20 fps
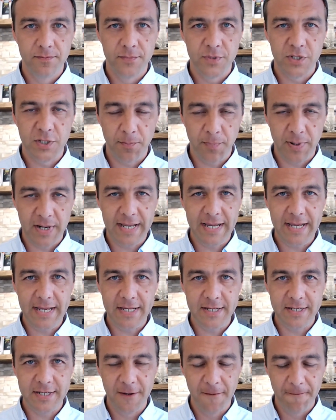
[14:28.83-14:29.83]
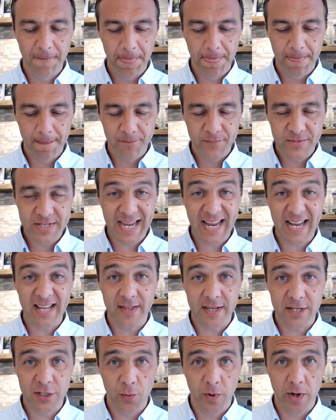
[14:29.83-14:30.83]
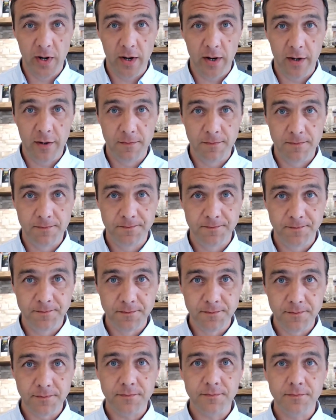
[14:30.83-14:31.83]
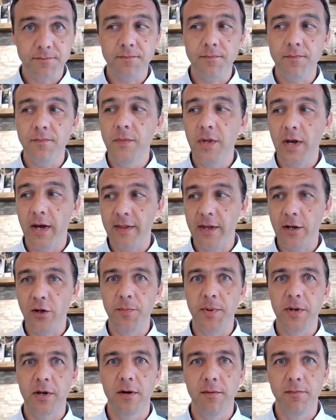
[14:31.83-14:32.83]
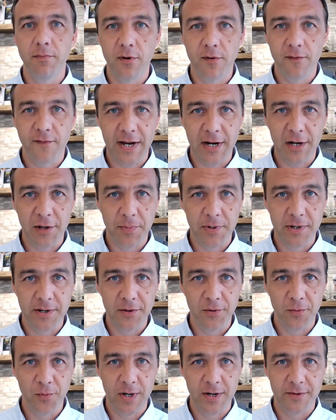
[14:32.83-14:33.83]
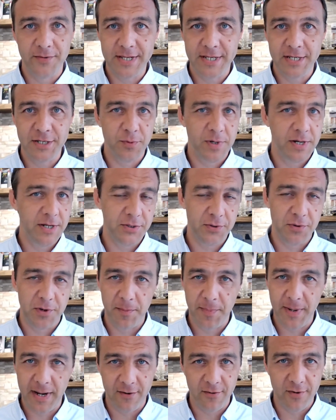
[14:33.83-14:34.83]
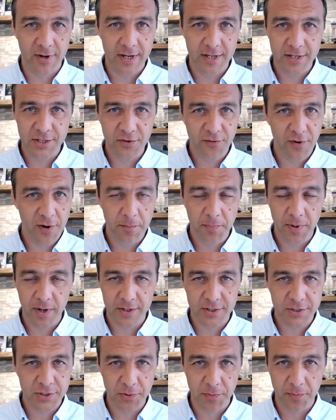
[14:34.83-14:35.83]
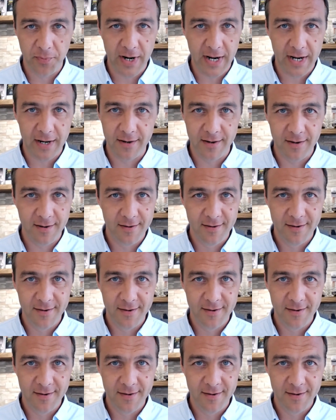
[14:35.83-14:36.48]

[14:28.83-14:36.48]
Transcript: So please take this one on, and then you'll become more valuable in the world. This is what it's all about, right? It's your own personal brand.